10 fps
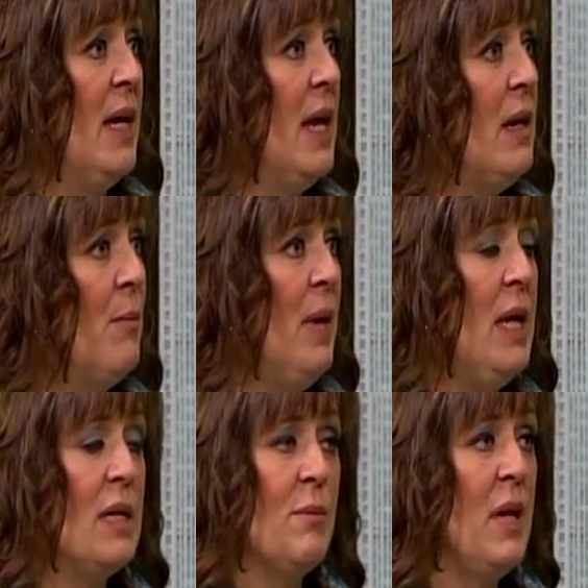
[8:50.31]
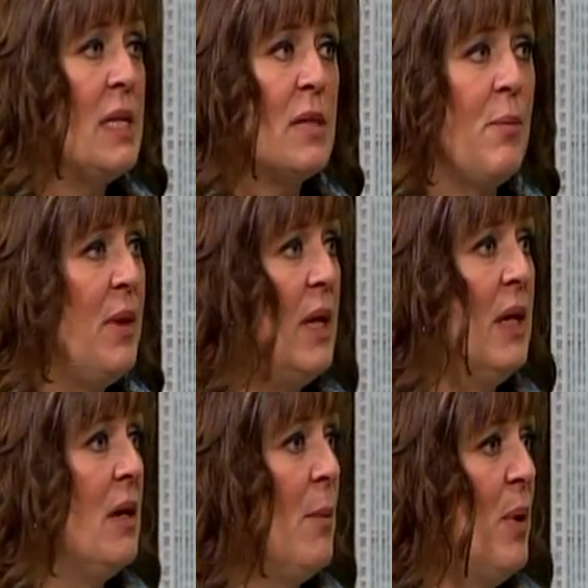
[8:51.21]
Again, make
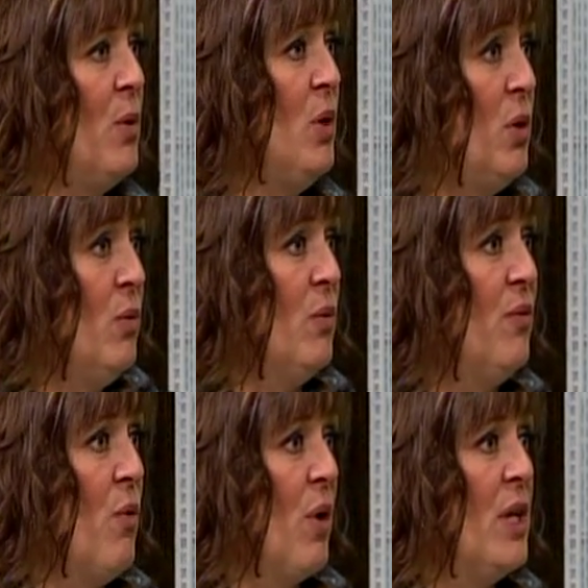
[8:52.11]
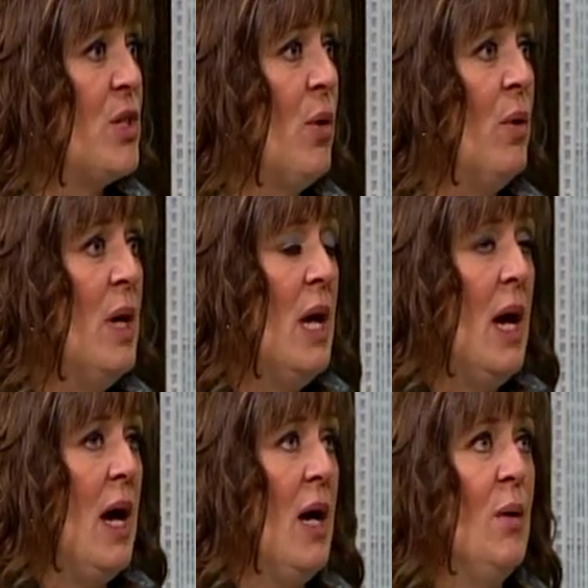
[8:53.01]
something about you for it. So
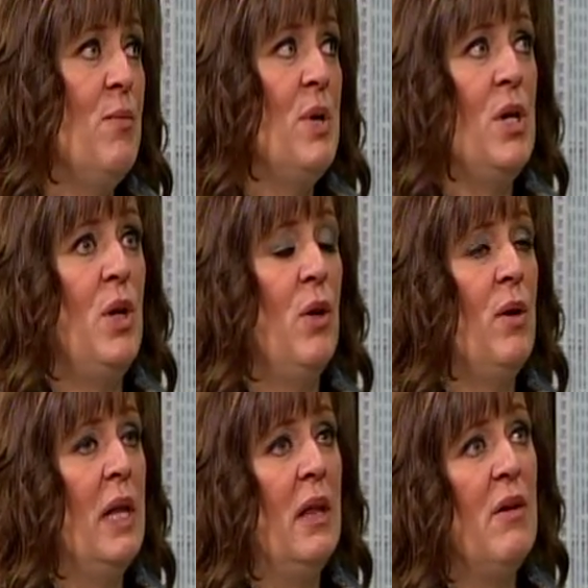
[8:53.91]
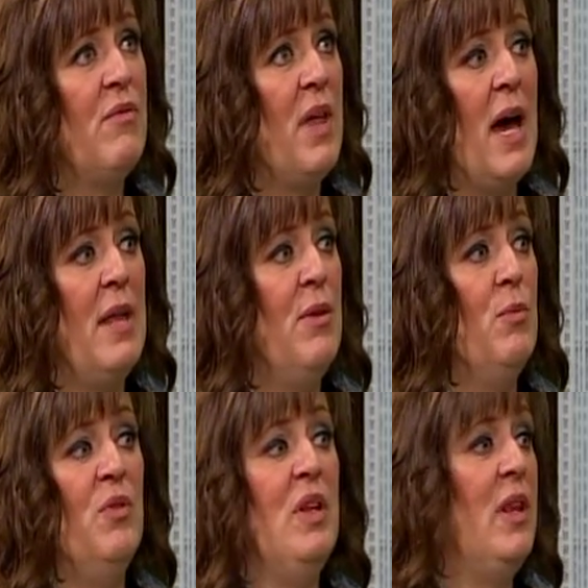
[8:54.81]
I love that the
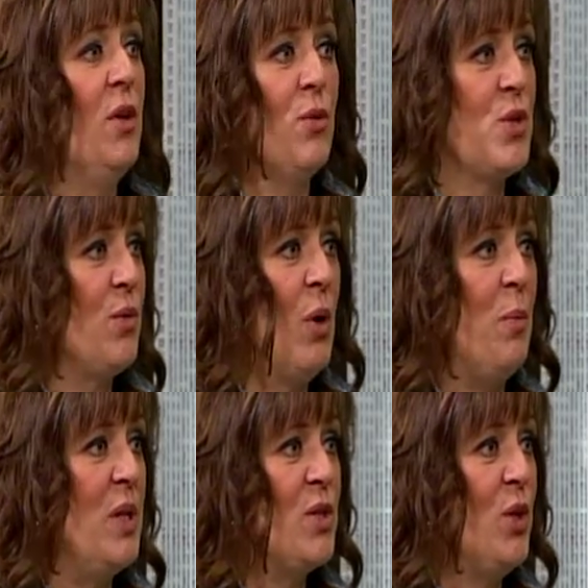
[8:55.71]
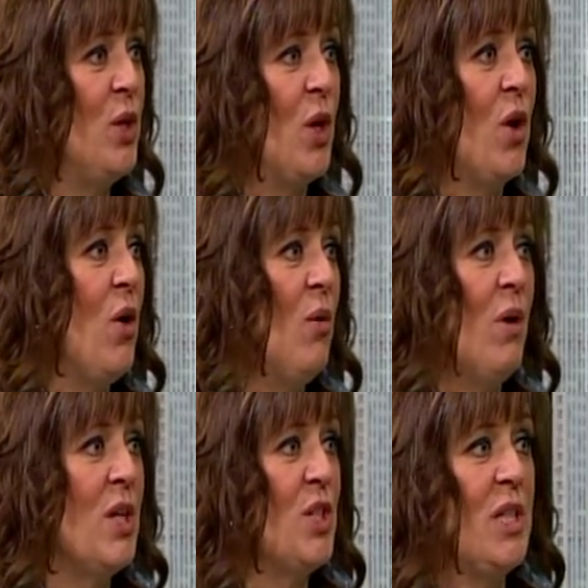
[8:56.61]
movie theaters are open, so you could go
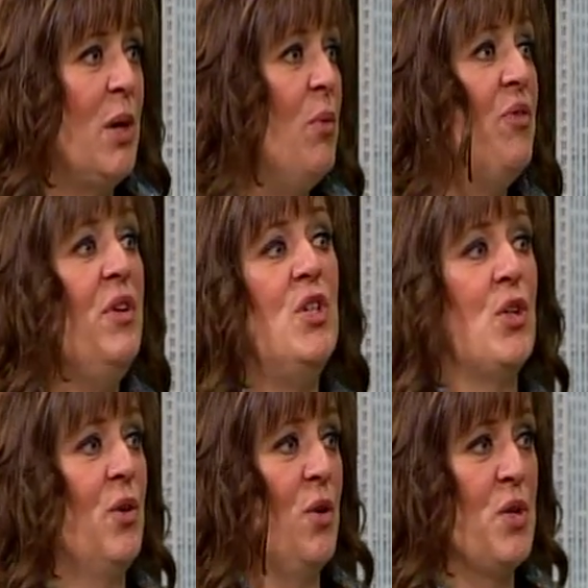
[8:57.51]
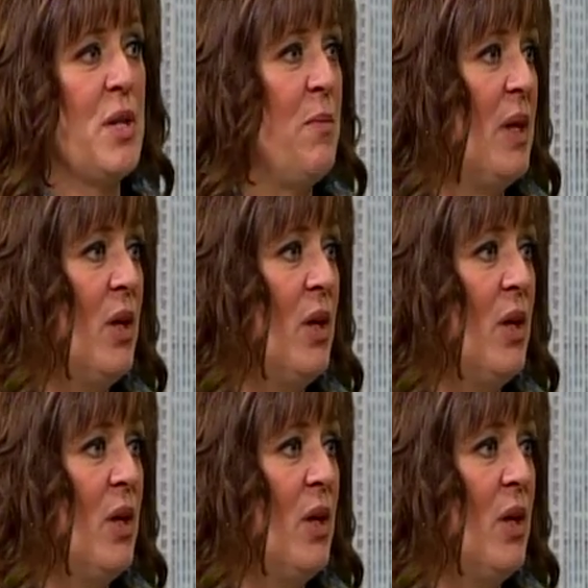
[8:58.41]
watch a double feature or something.